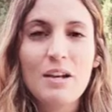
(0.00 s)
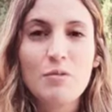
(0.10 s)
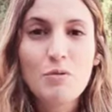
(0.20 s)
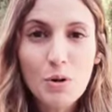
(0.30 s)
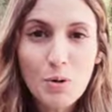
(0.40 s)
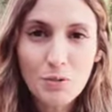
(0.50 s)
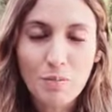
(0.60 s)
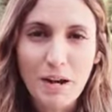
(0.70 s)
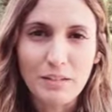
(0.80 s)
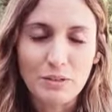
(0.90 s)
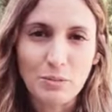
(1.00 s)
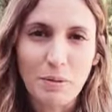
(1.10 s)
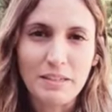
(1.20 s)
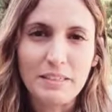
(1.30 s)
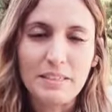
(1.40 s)
ruled by those
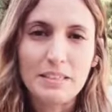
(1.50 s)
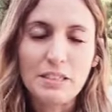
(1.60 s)
planets.